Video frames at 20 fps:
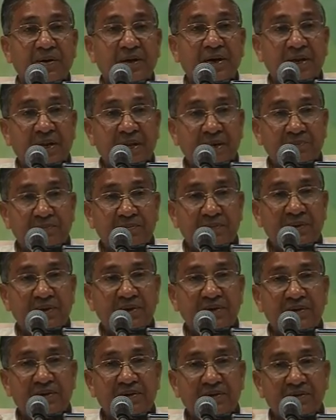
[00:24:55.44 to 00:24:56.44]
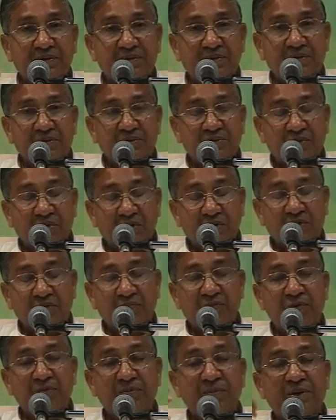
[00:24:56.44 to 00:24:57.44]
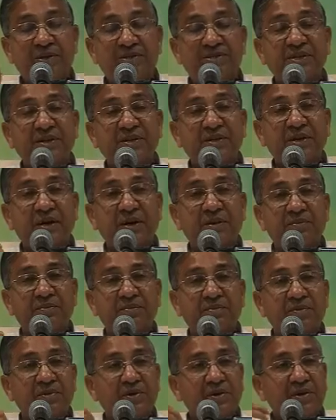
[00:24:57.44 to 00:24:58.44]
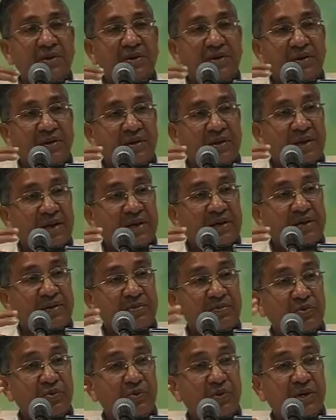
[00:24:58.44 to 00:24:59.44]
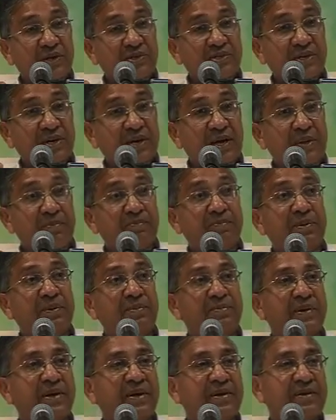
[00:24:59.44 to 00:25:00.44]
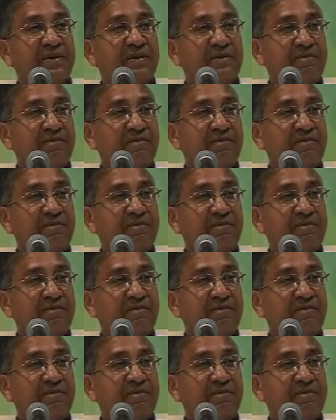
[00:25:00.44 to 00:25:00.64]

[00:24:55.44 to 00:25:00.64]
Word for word: Unhappy, sorrowful person come, let him go as a happy man.